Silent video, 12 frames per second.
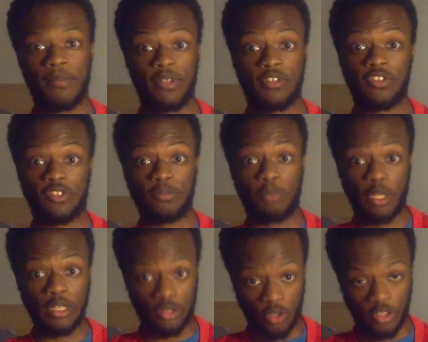since it's
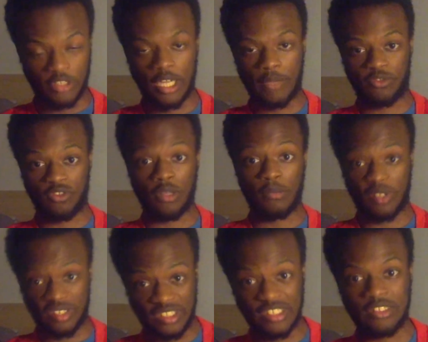been a long time since I've
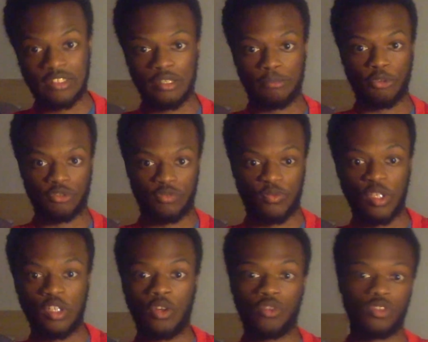consistently posted
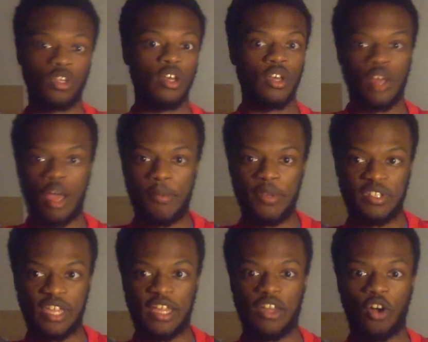videos, I've been
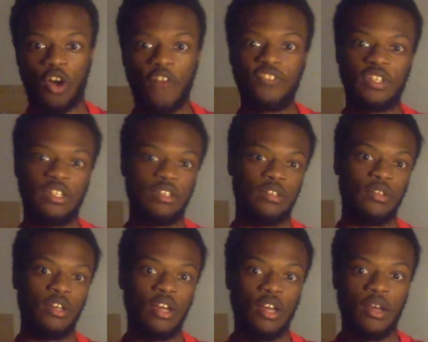taking off the
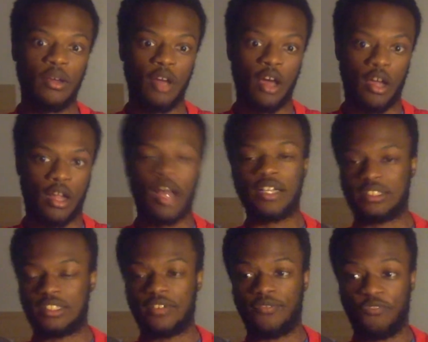
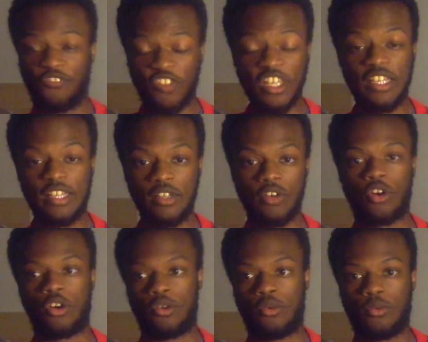constant feed,
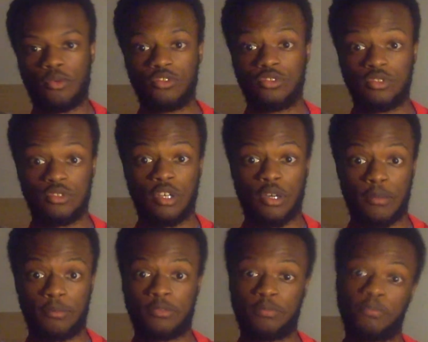or
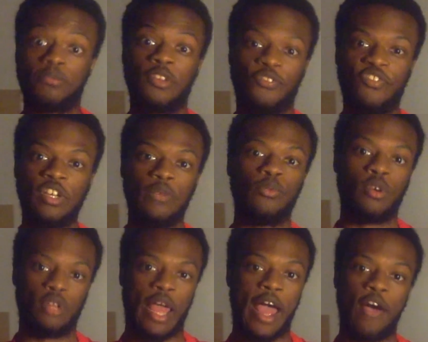the feed
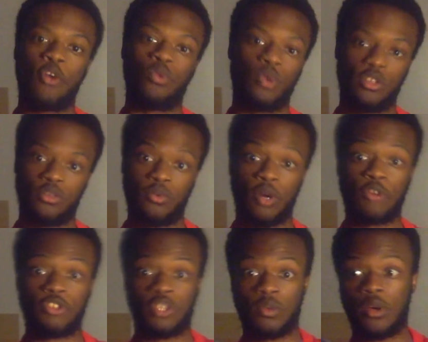where the algorithm will
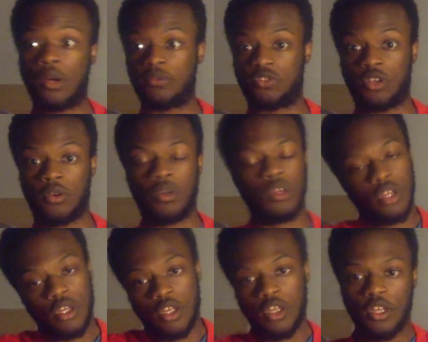show up. So
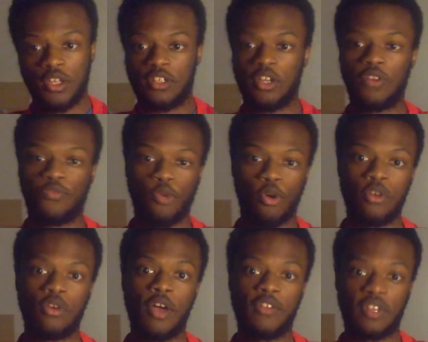therefore,
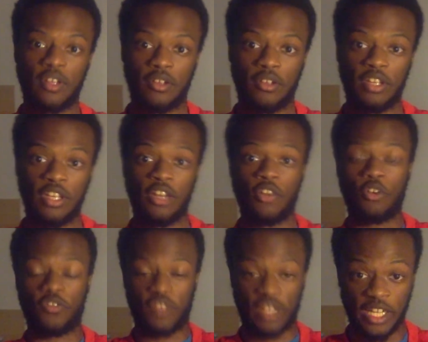you'll have to get
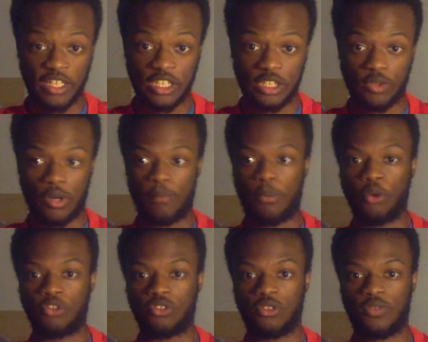notifications or a
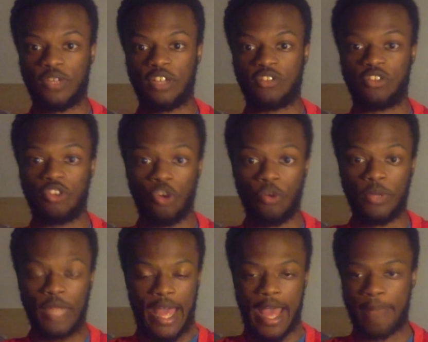post notification to know when
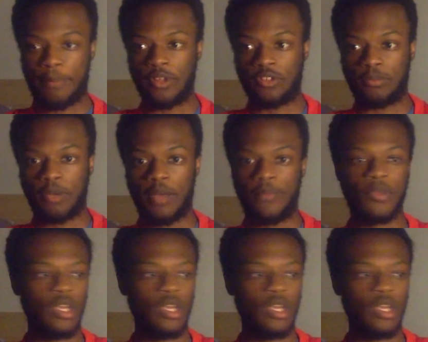that happens. But